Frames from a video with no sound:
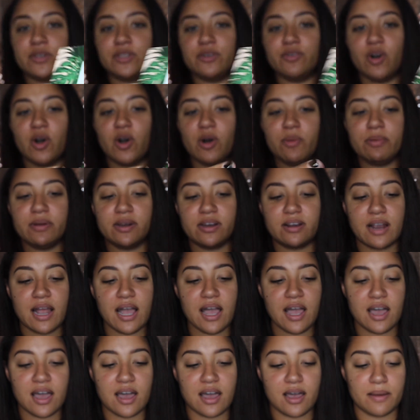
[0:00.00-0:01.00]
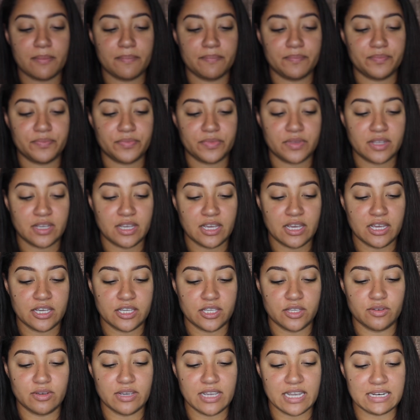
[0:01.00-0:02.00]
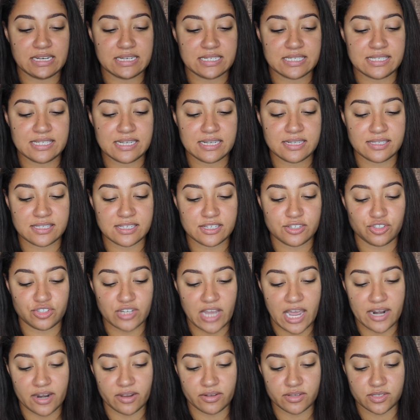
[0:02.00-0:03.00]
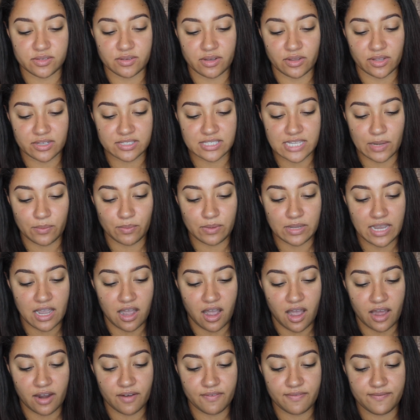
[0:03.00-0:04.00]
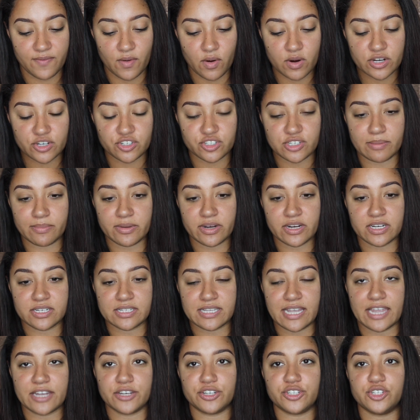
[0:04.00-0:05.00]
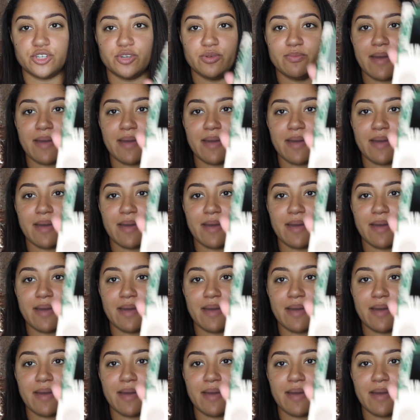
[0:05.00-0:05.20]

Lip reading: when you open her up, you get 6 shadows. So it looks like we got 4 shimmers and 2